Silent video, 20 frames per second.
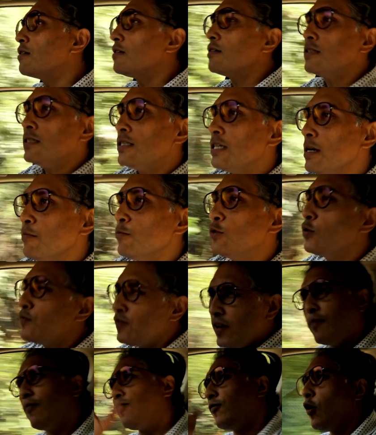seem to
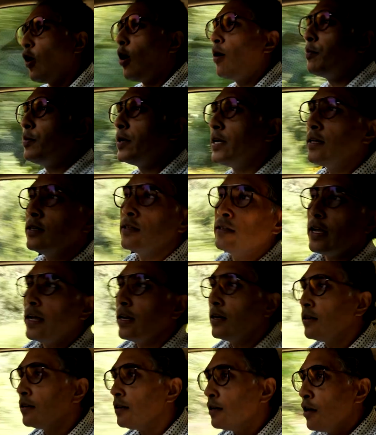flip-flop
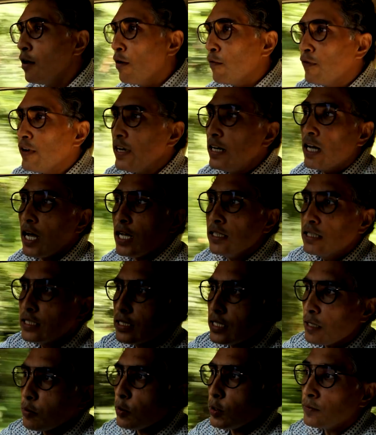and feel
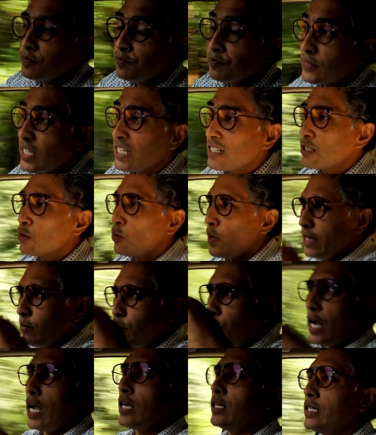unstable. It's quite
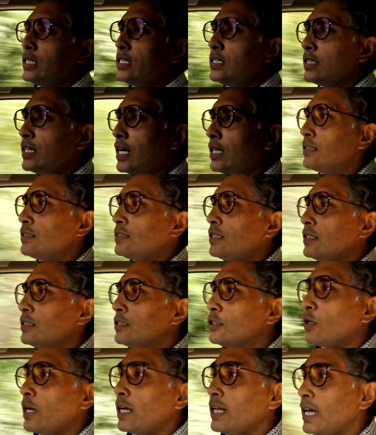blunted in that sense.
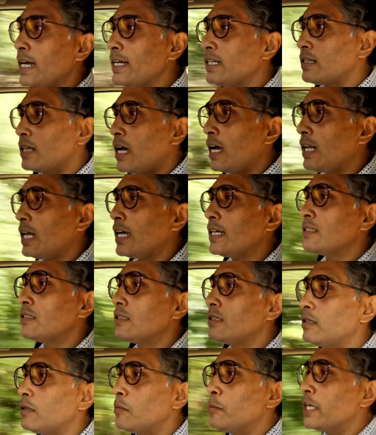So I like
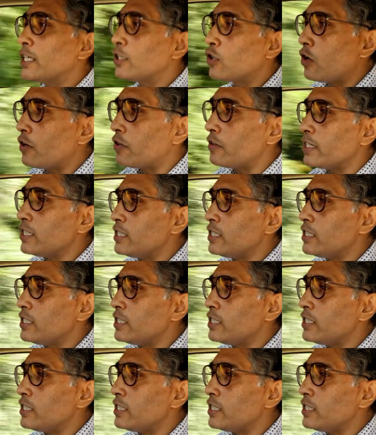the mid-corner